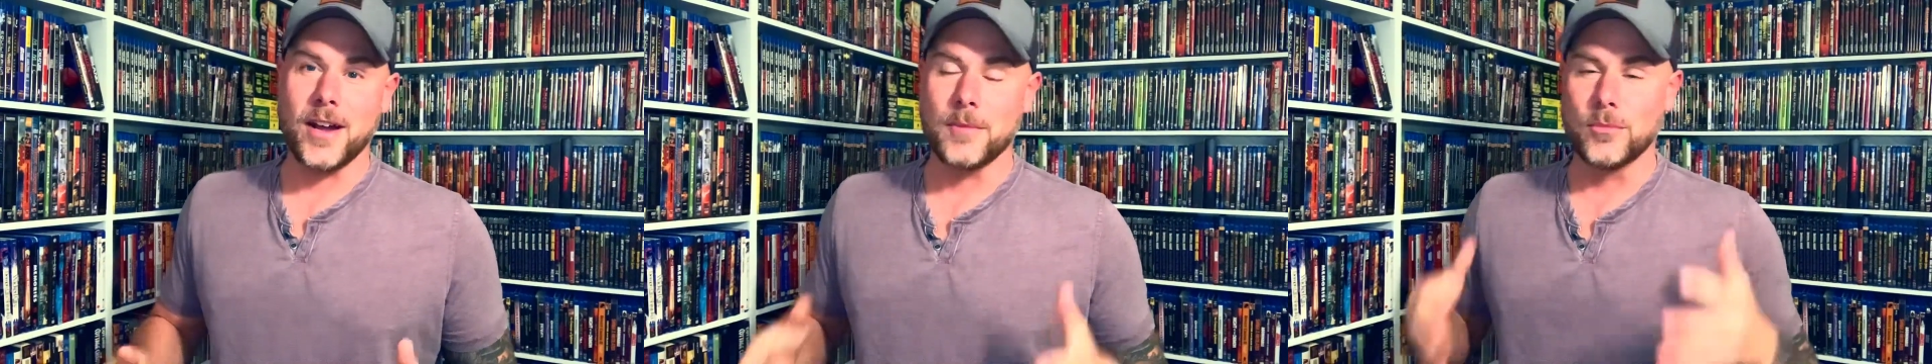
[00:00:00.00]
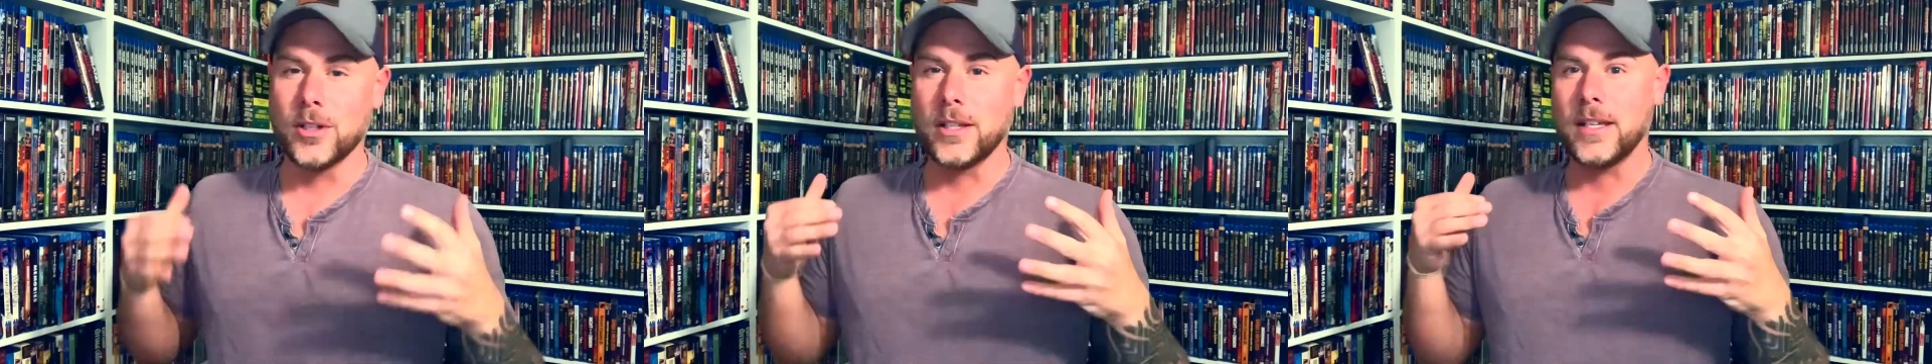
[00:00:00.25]
I'm
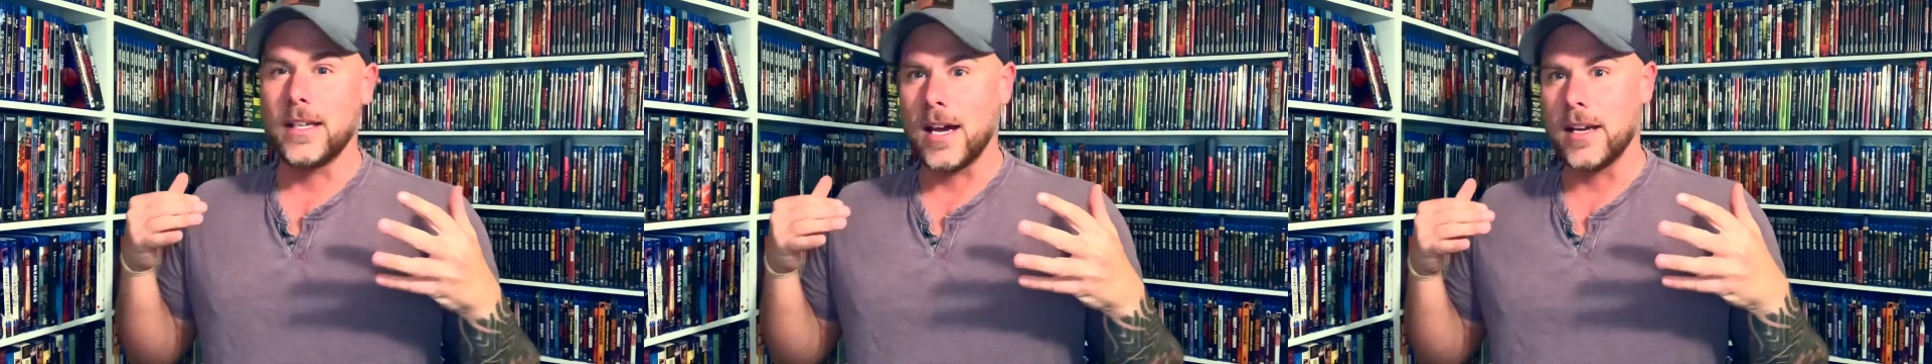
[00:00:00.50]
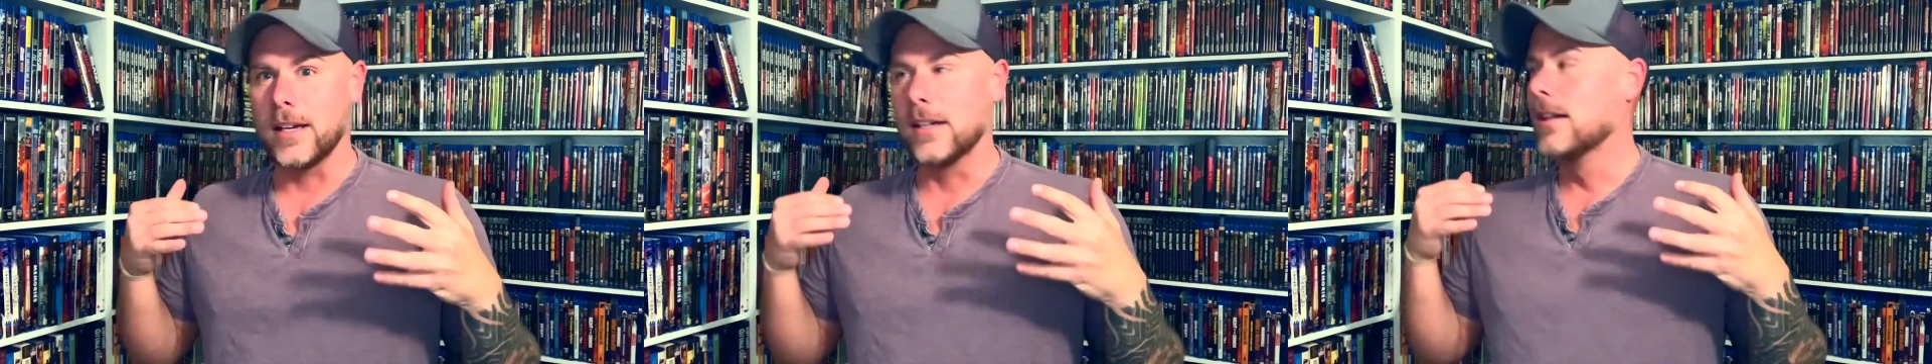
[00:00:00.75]
really
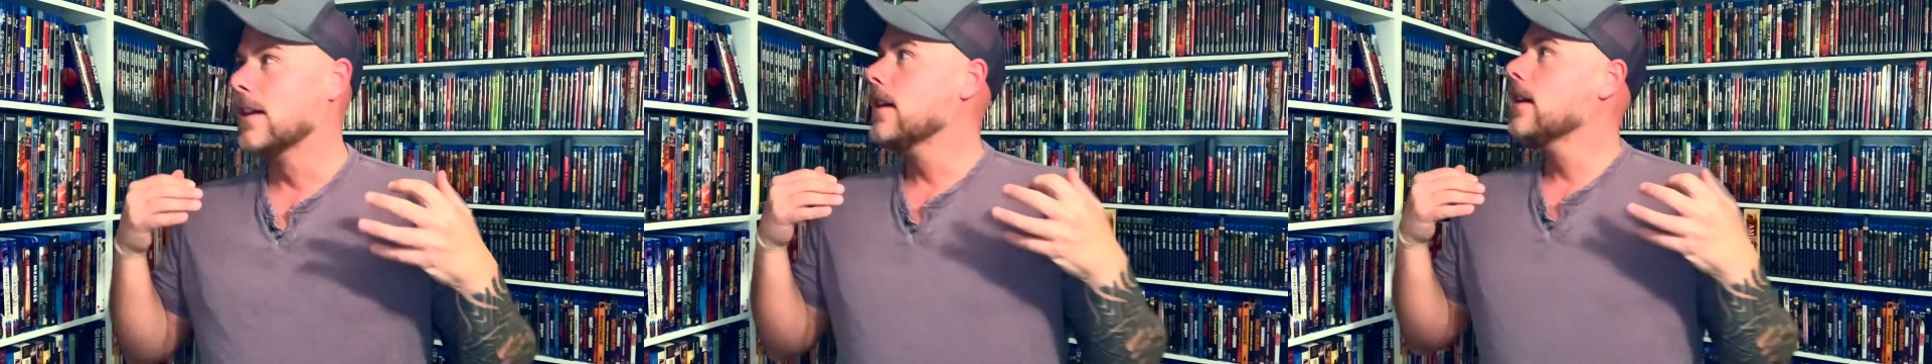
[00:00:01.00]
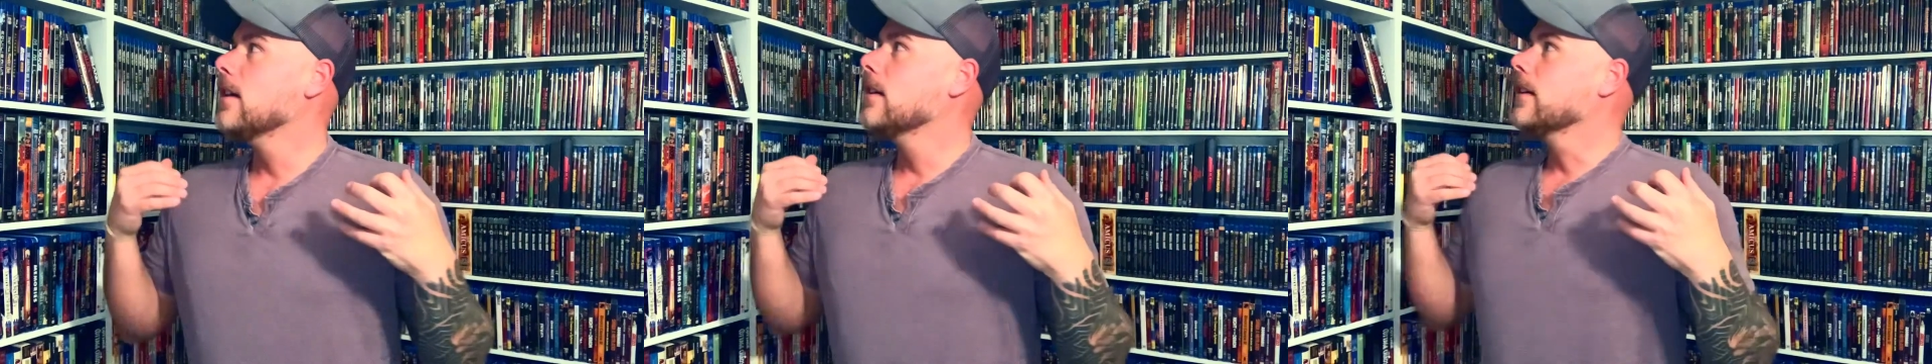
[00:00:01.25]
kind of
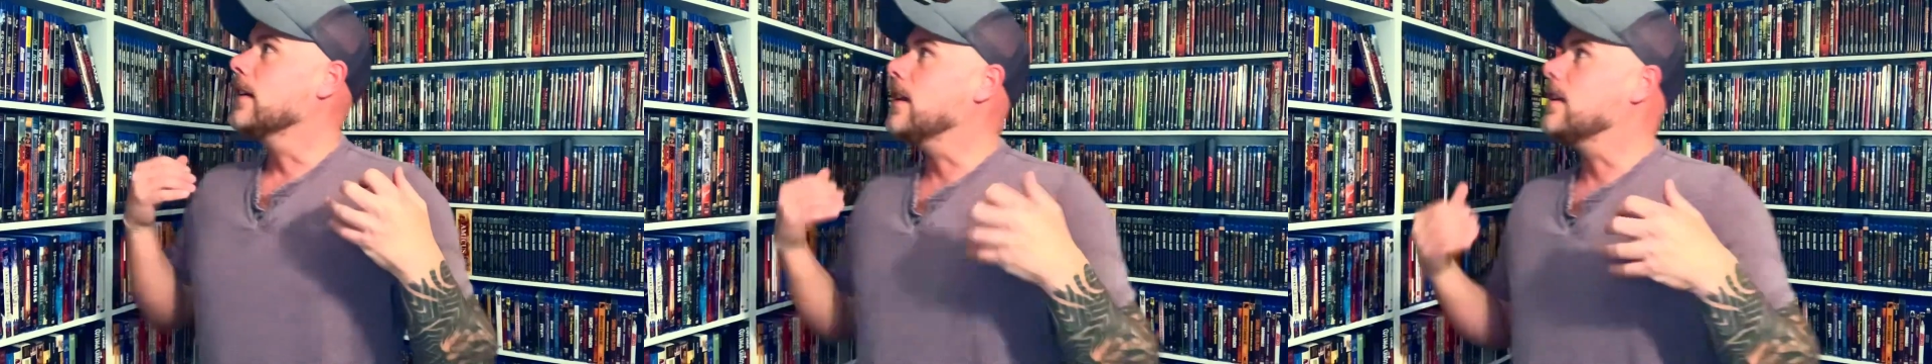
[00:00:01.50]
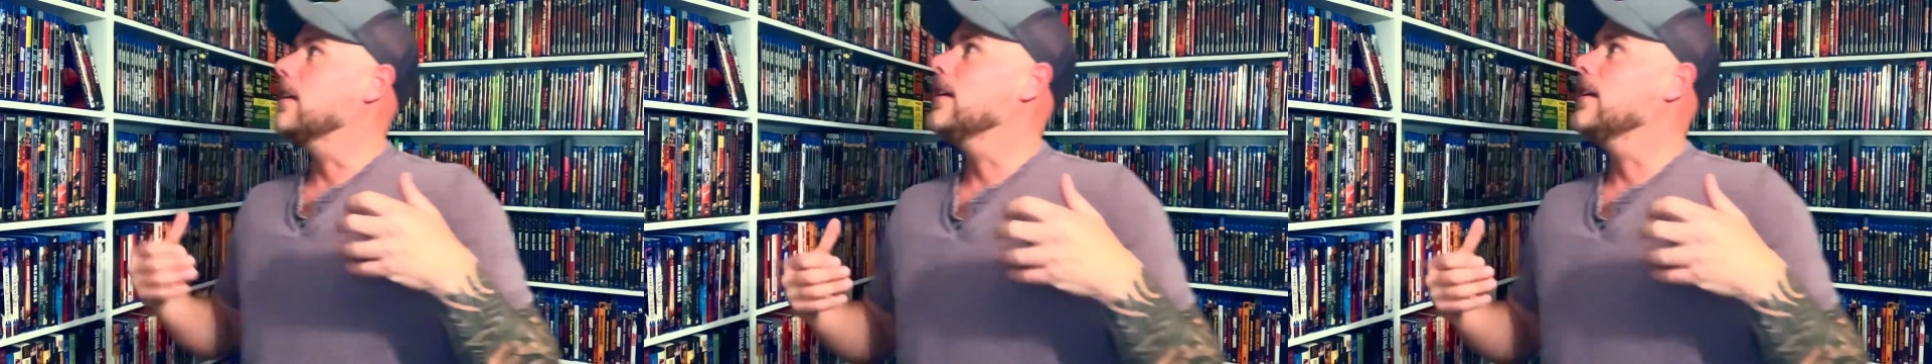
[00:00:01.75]
getting